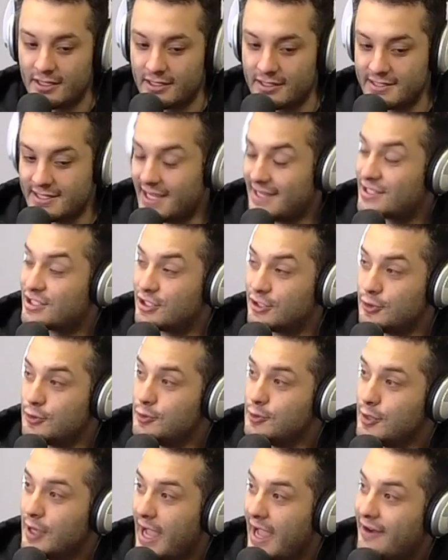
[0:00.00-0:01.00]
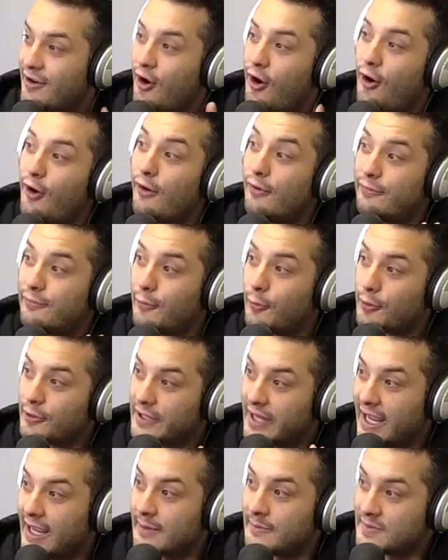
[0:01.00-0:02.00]
Day two had all four
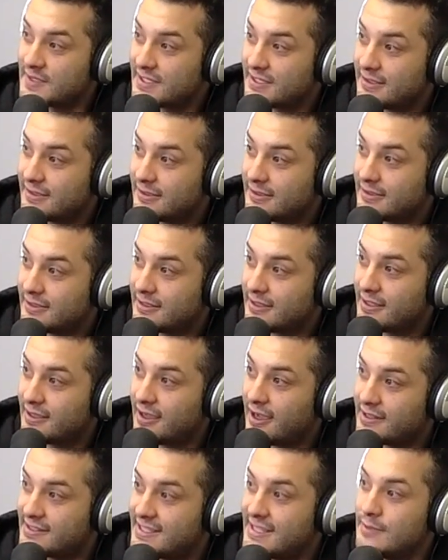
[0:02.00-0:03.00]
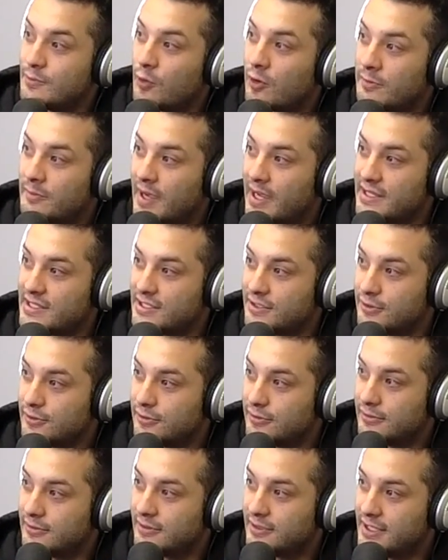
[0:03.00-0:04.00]
games, a team won by two.
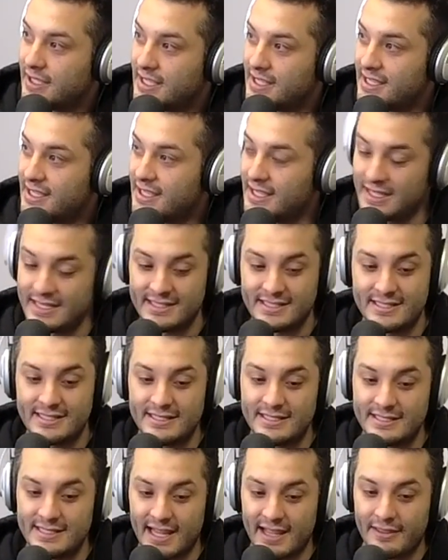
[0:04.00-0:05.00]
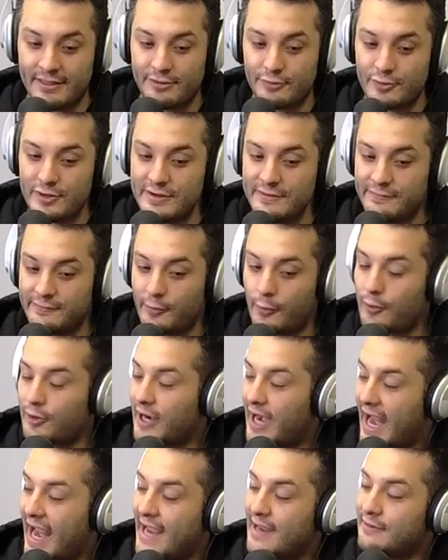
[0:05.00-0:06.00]
Day three, four,
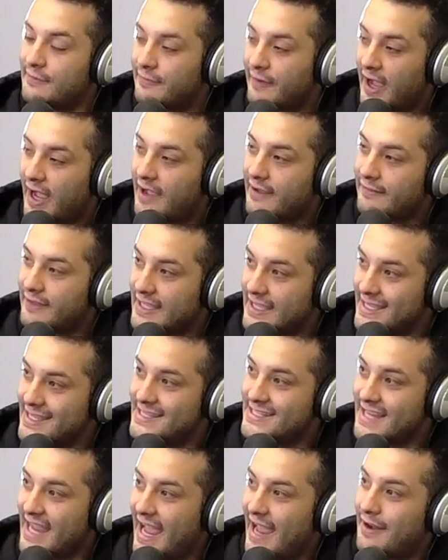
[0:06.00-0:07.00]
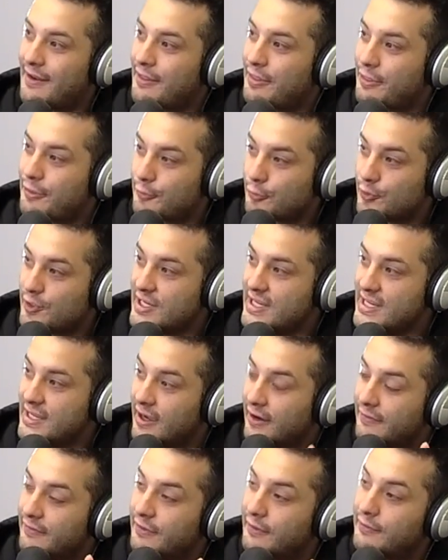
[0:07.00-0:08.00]
and five each had three
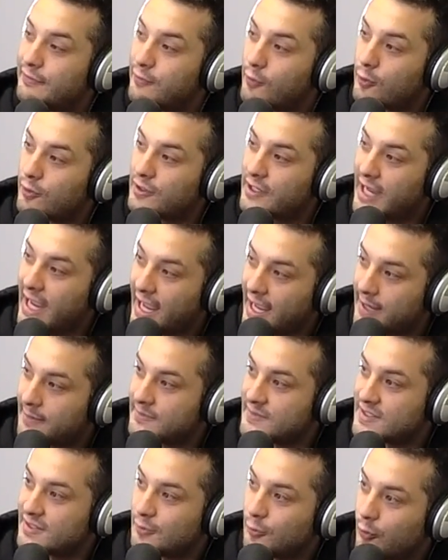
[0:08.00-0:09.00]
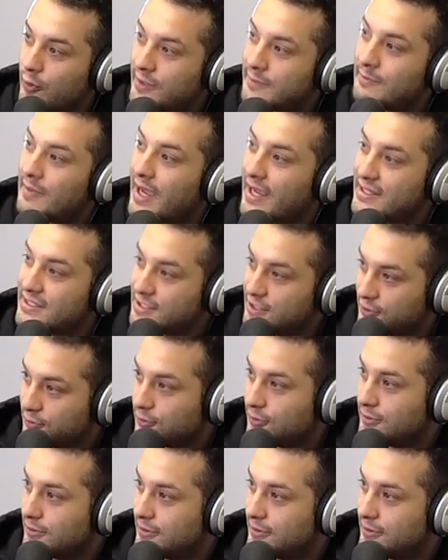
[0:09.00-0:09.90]
of the four games win by two.